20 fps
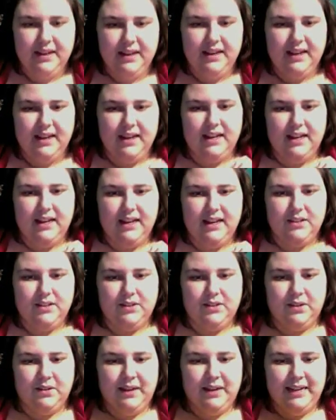so I
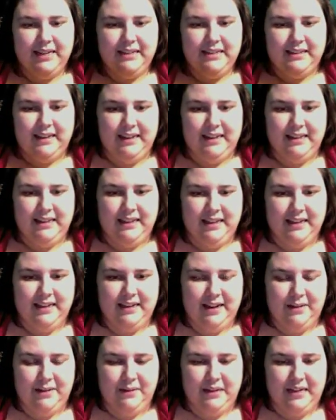decided that I would
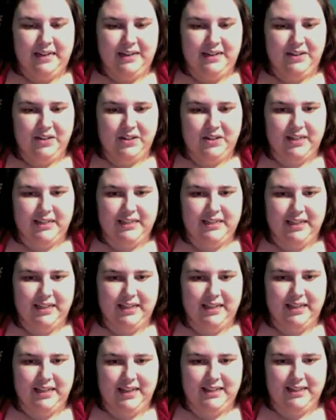enter it to get
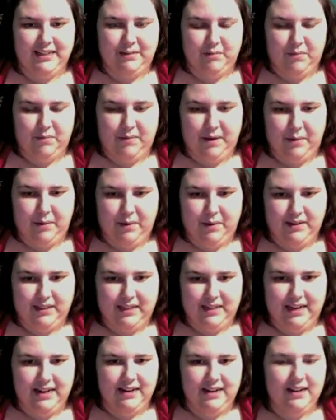some of my works
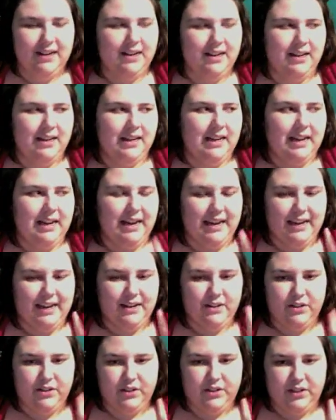done. I entered
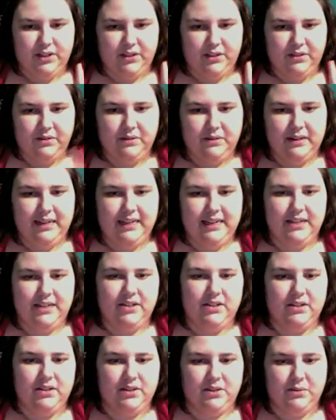2. I entered a
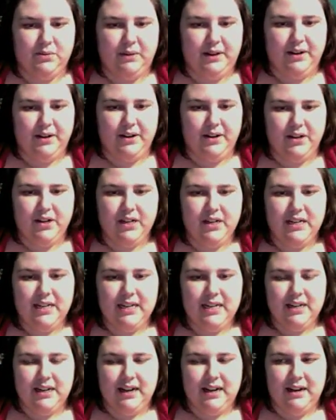sweater,
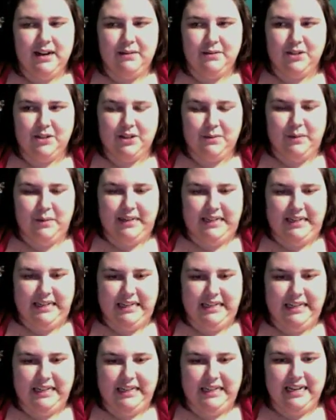which I've been knitting,
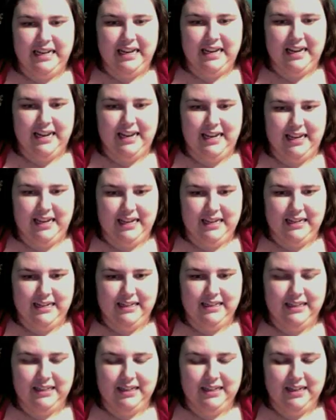and
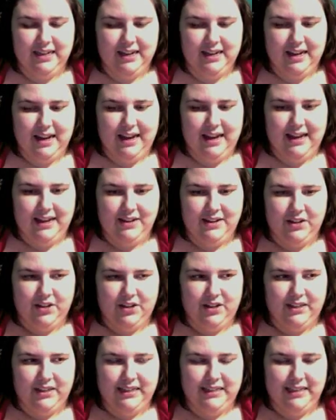I entered this
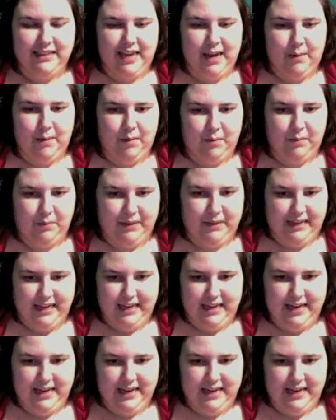cable blanket.